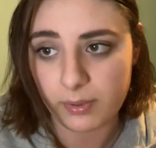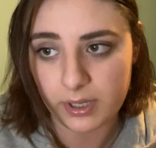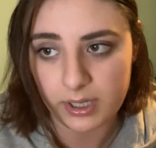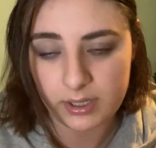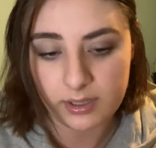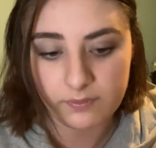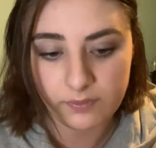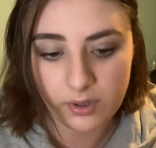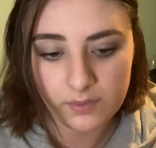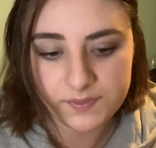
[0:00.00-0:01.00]
but it
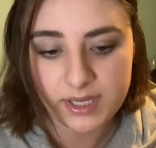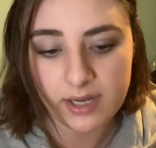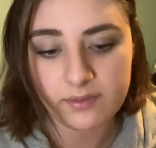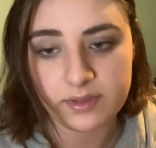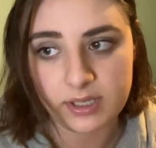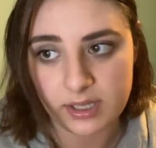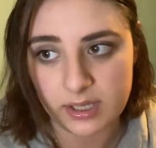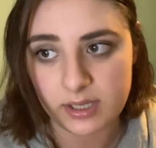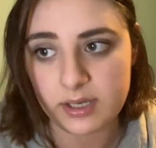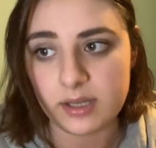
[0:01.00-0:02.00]
evolves out of the
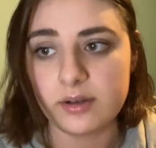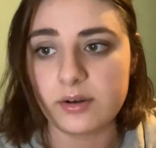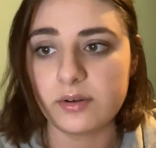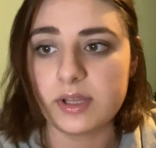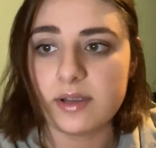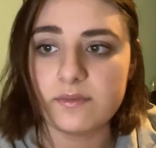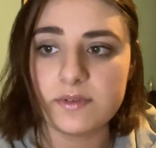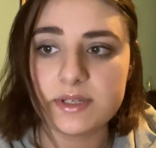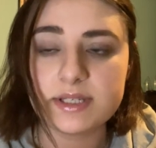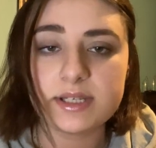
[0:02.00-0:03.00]
id in early
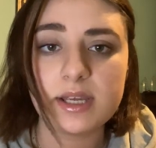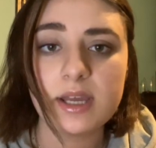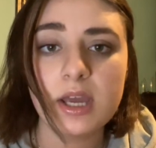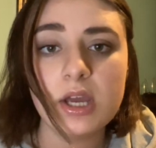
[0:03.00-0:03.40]
infancy.